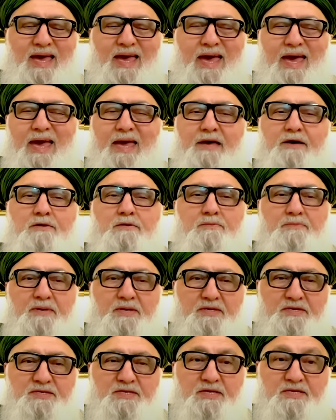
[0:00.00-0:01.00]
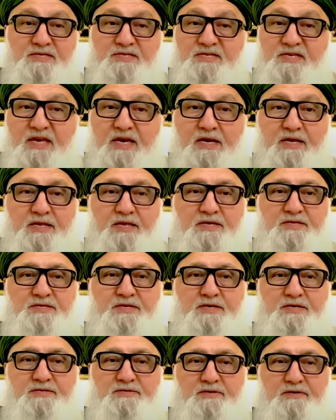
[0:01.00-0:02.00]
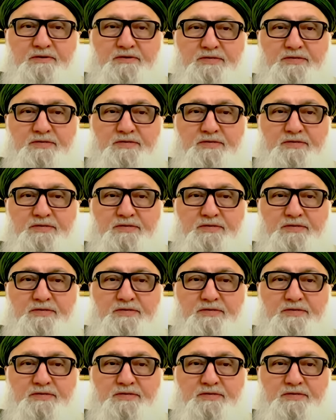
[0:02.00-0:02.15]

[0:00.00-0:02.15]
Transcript: ailments and sicknesses.